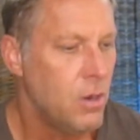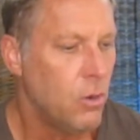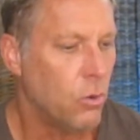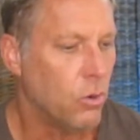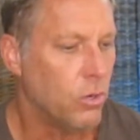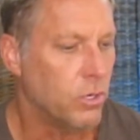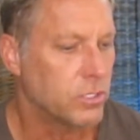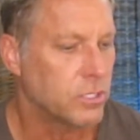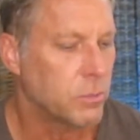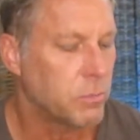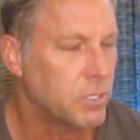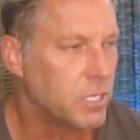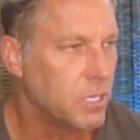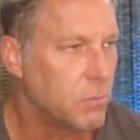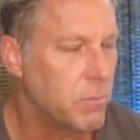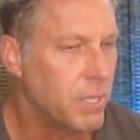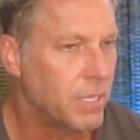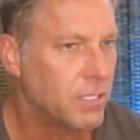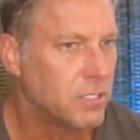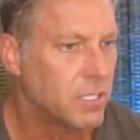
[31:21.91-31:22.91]
or something
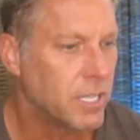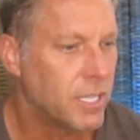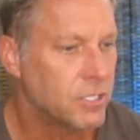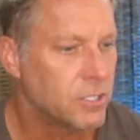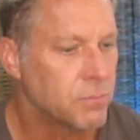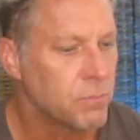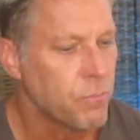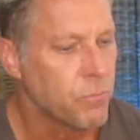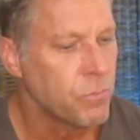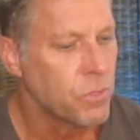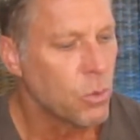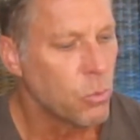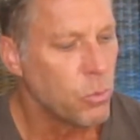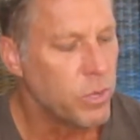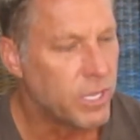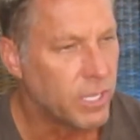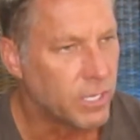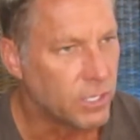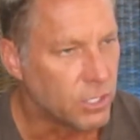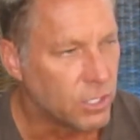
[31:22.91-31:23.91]
didn't make sense,
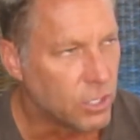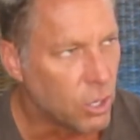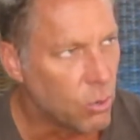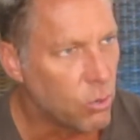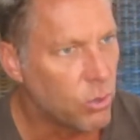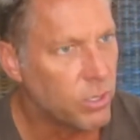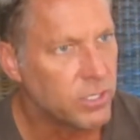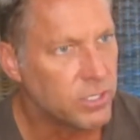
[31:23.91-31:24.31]
we can go